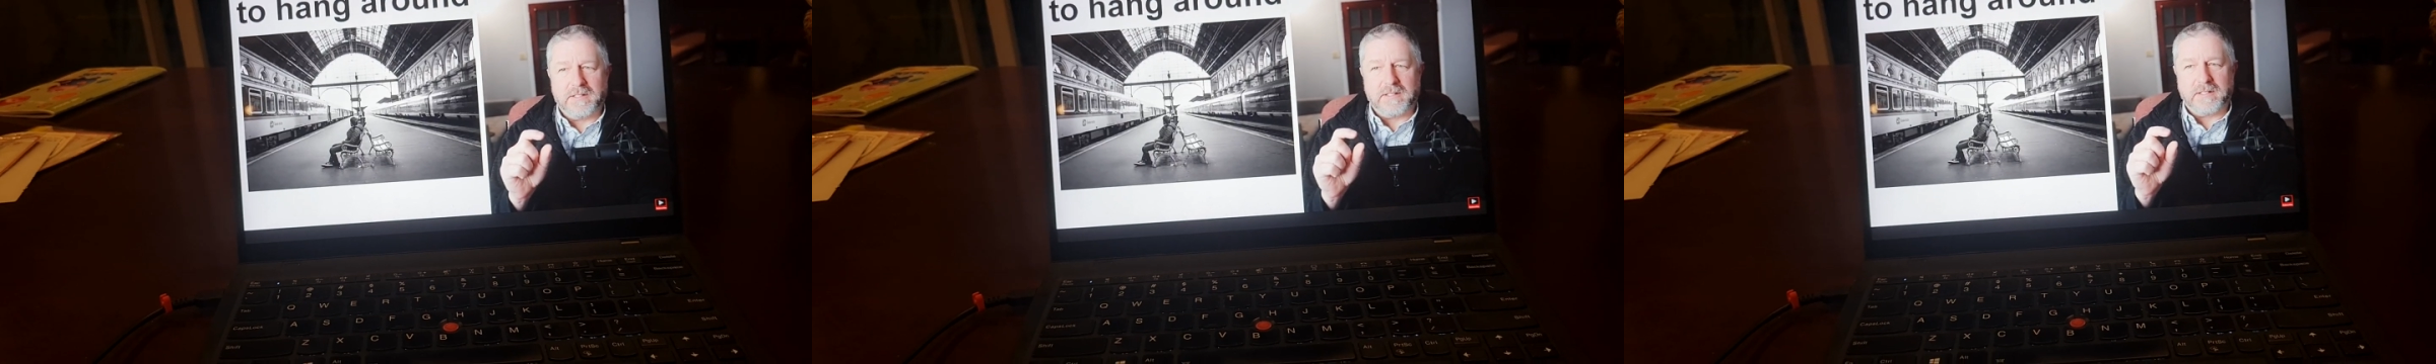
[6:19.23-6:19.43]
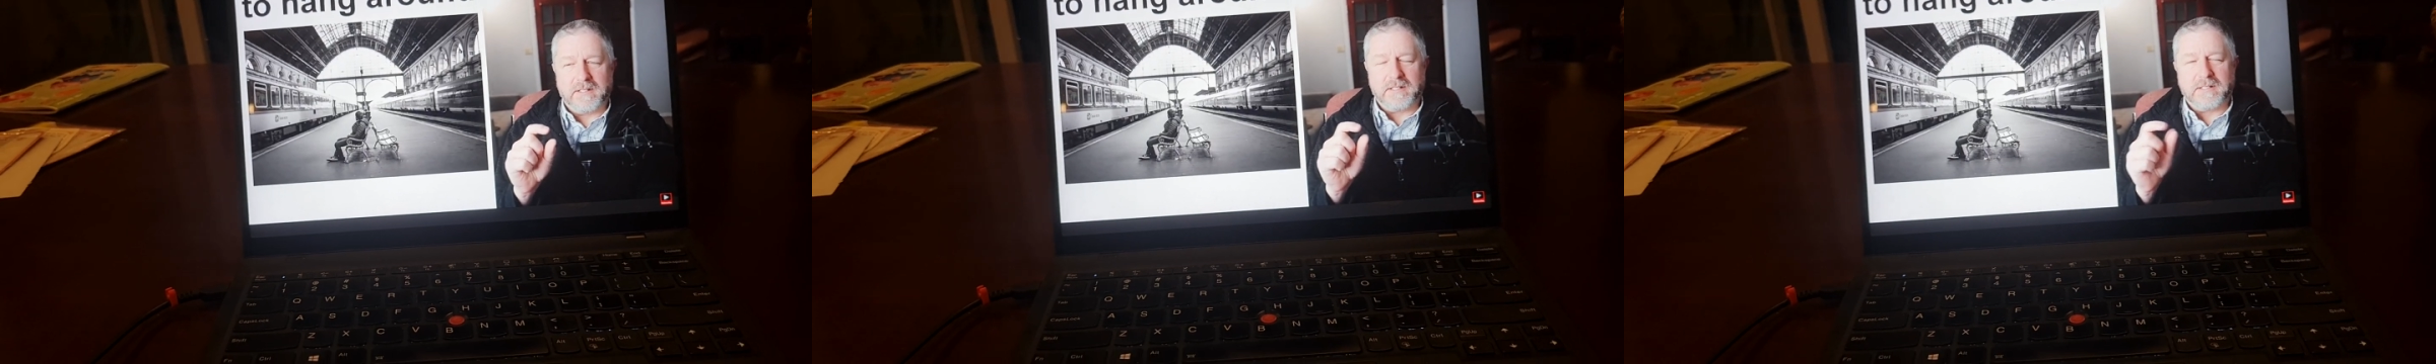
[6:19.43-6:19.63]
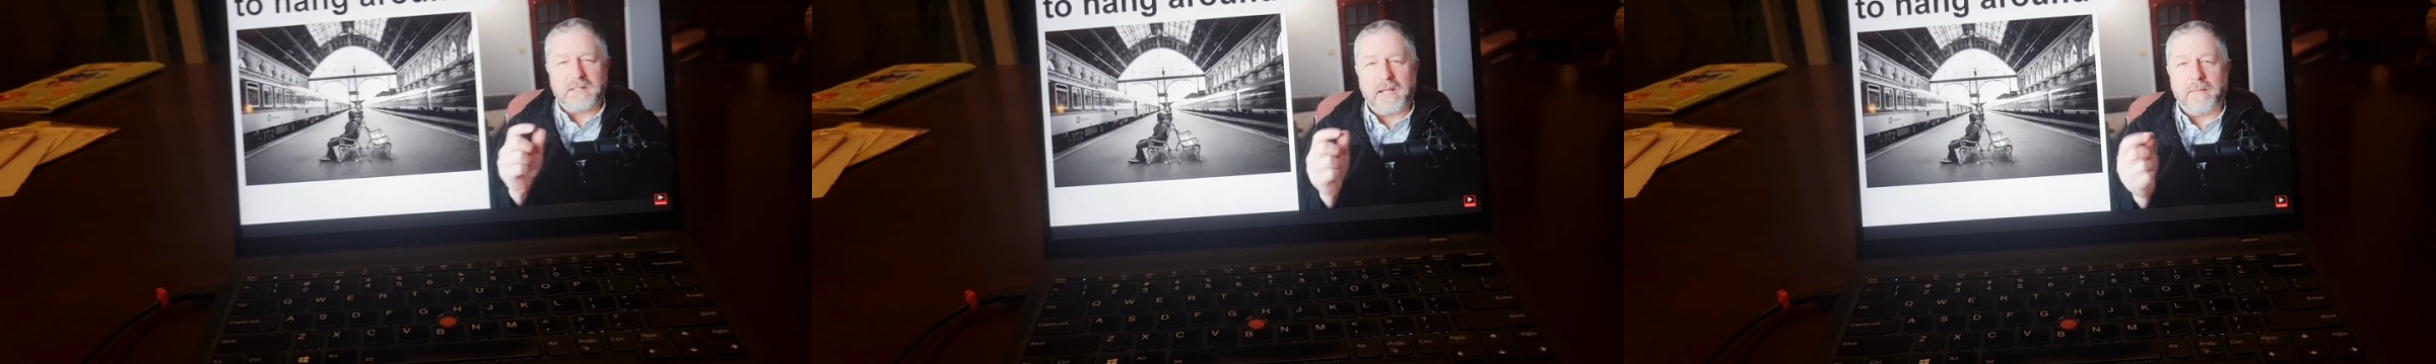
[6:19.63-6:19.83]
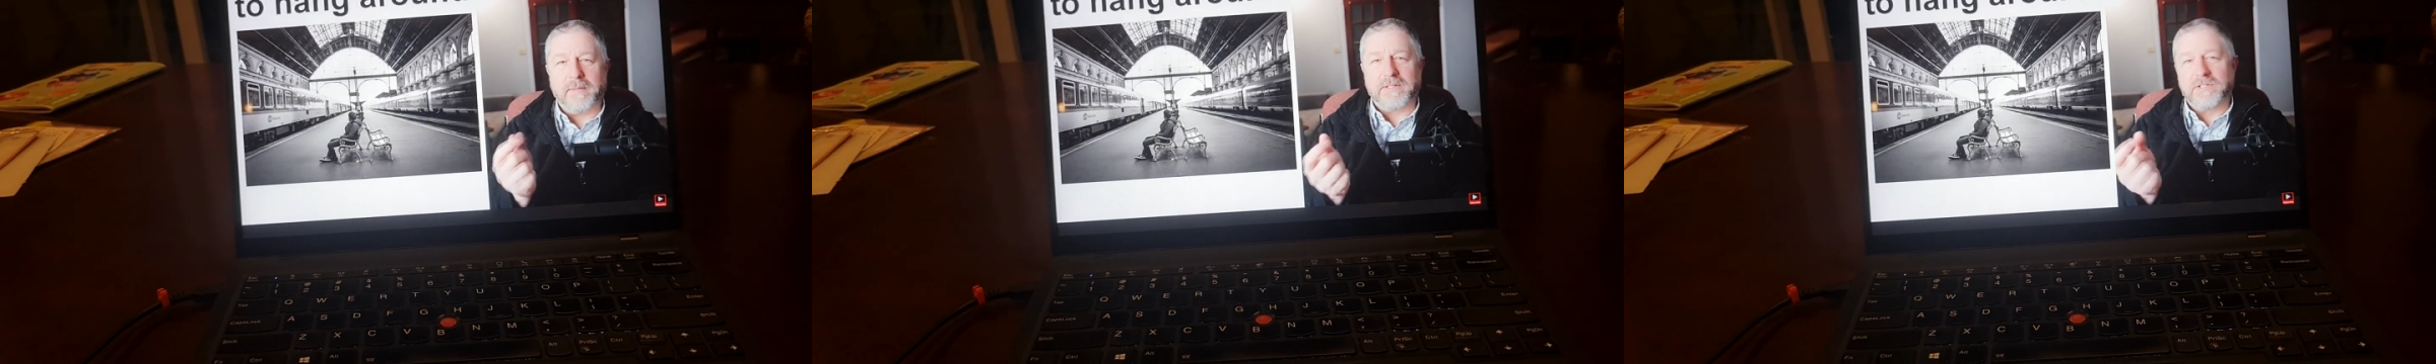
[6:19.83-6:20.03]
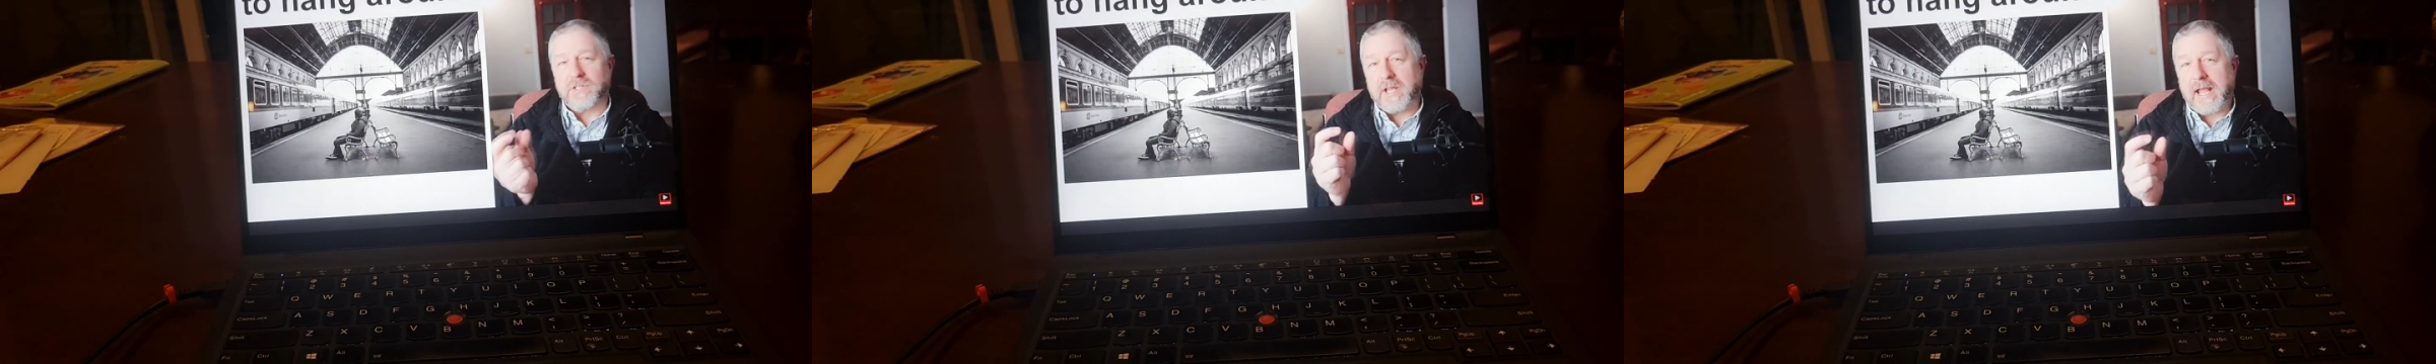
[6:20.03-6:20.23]
it
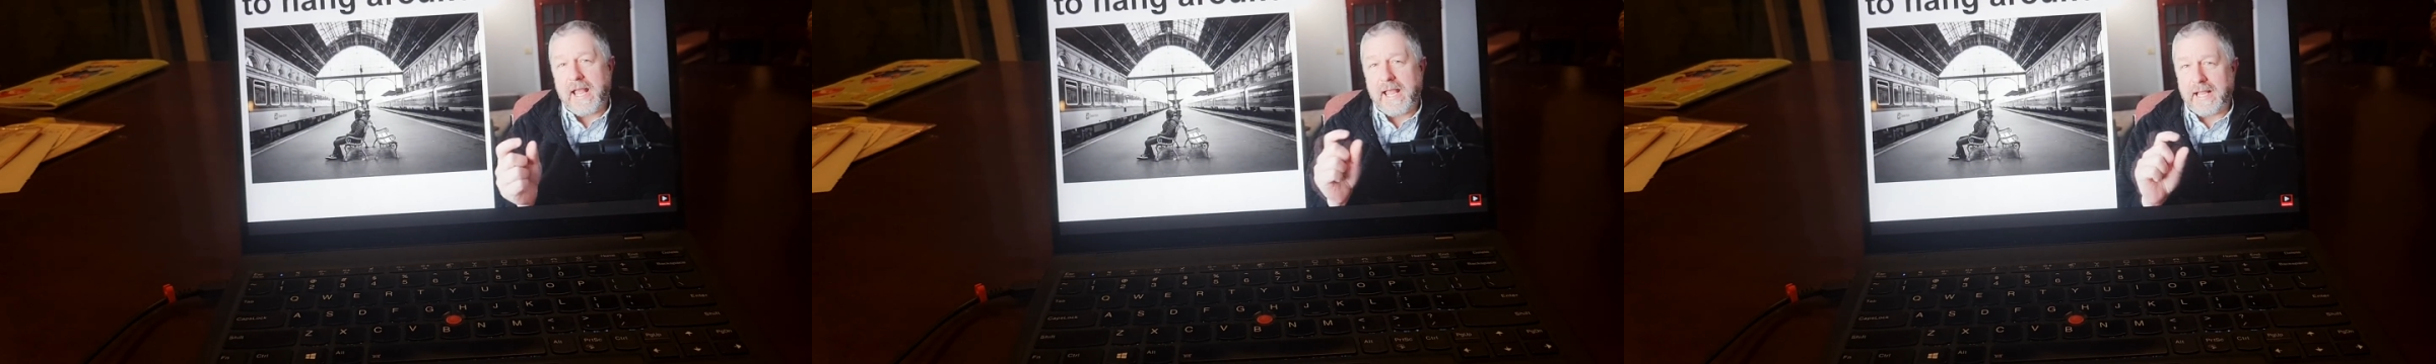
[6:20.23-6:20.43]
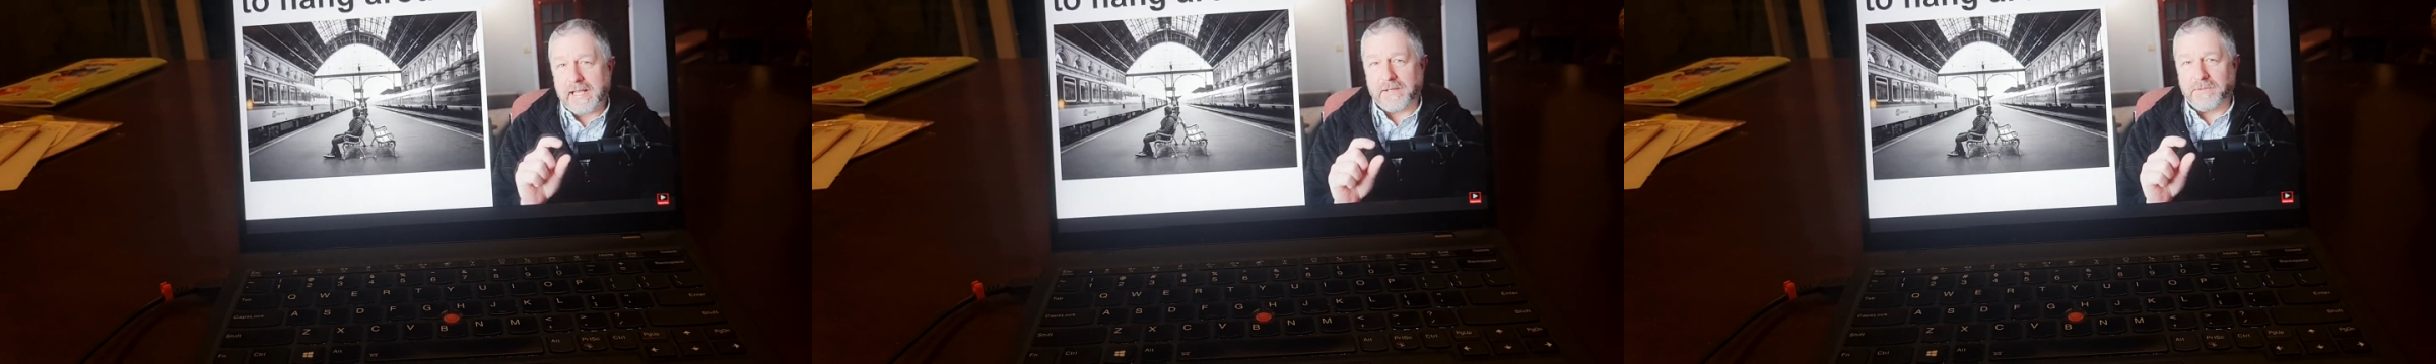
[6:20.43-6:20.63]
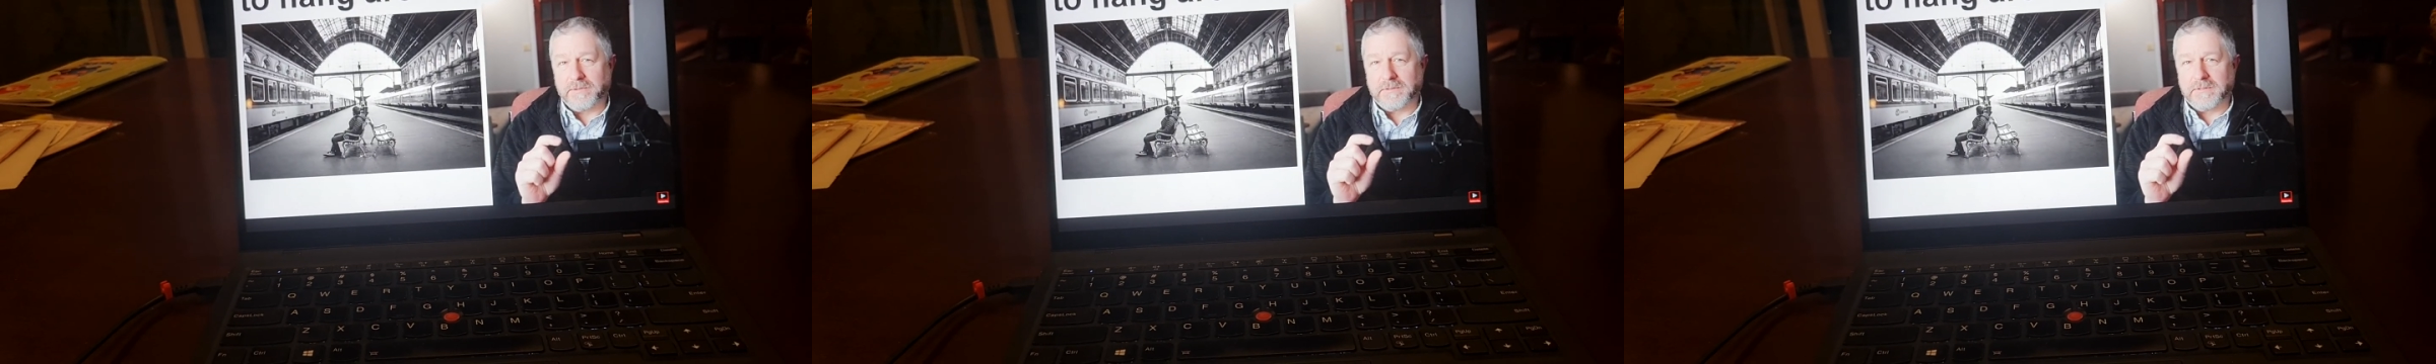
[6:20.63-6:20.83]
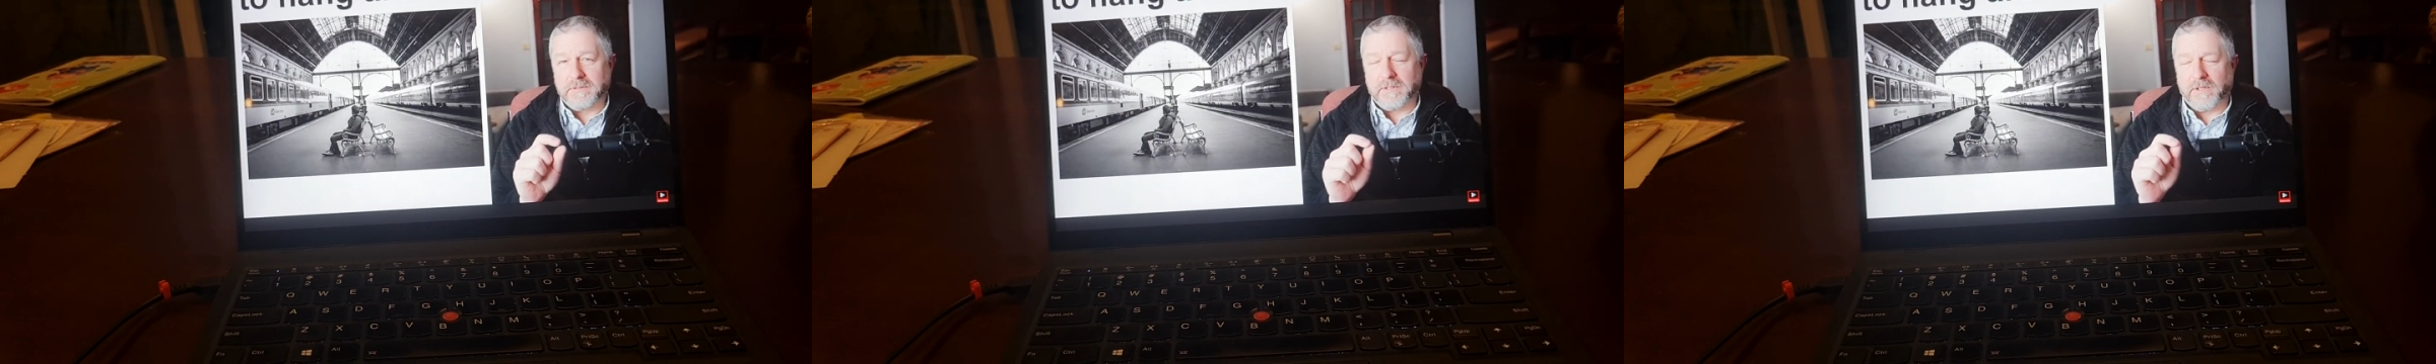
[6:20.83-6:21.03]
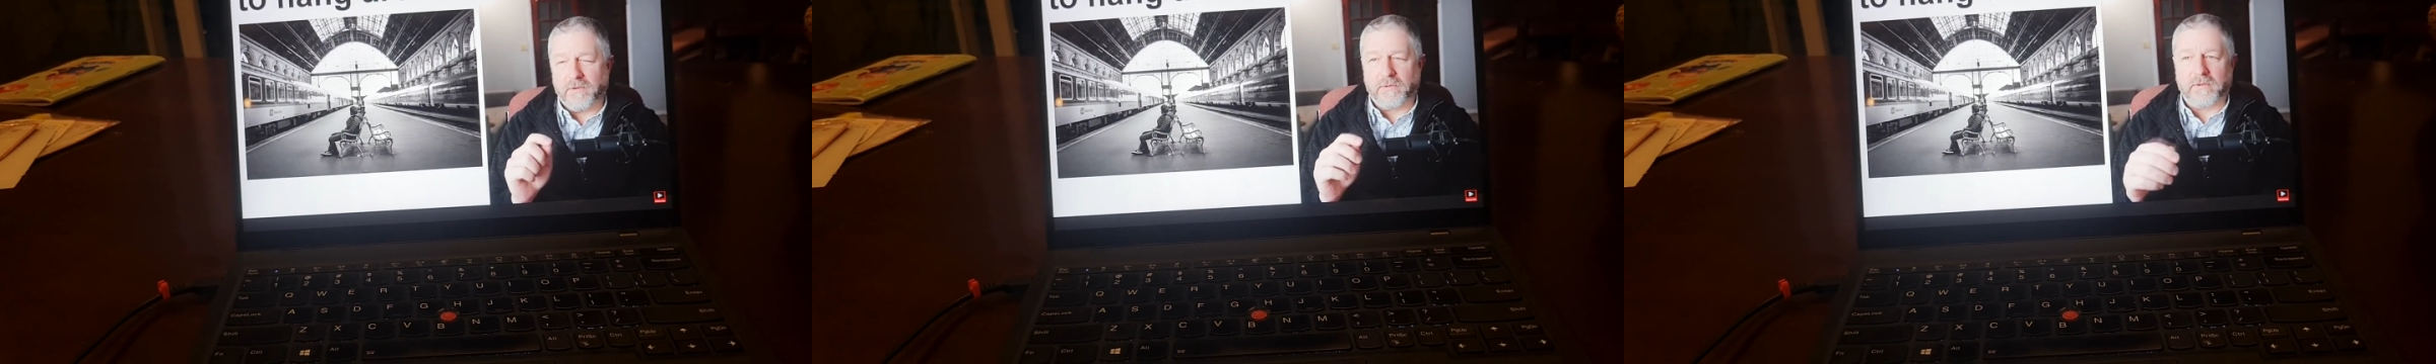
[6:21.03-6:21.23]
means the same as to
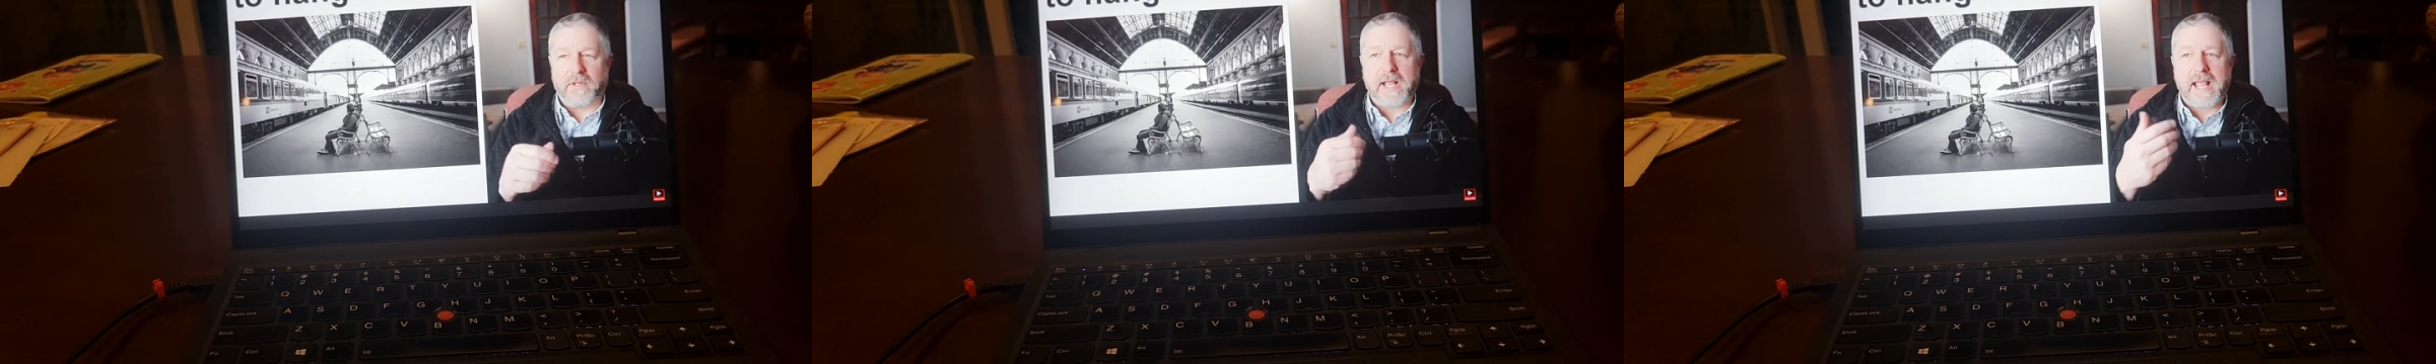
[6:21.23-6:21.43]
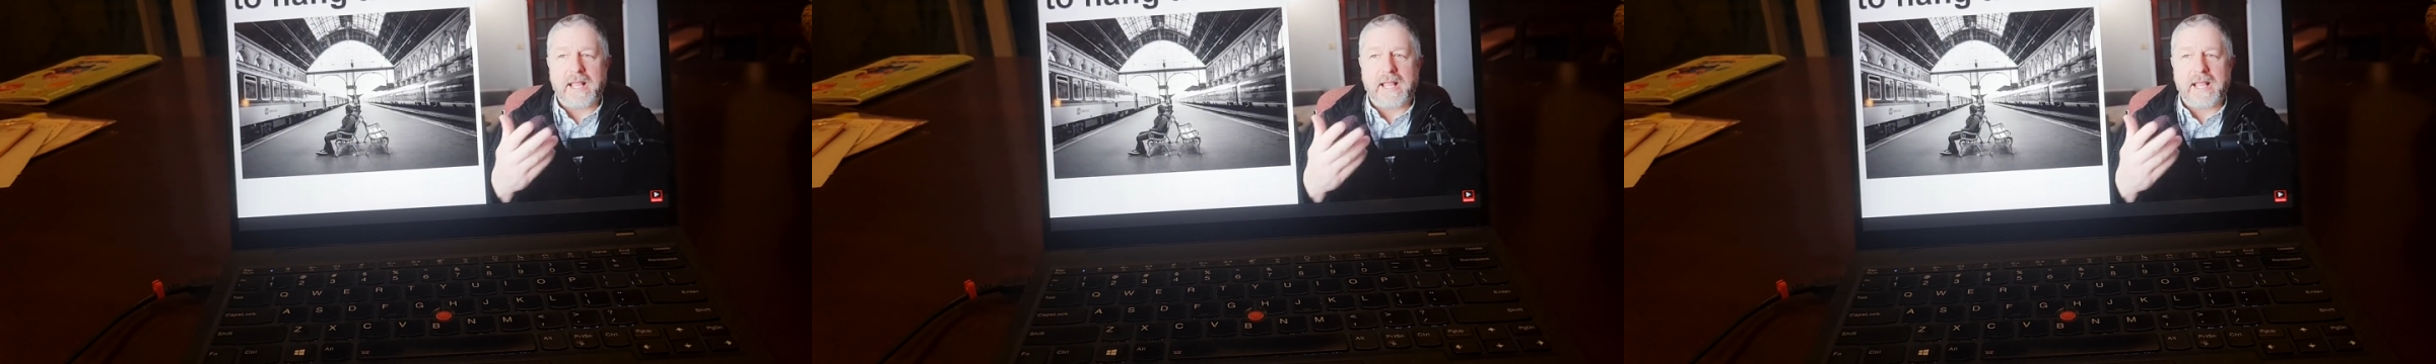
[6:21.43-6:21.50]
hang out.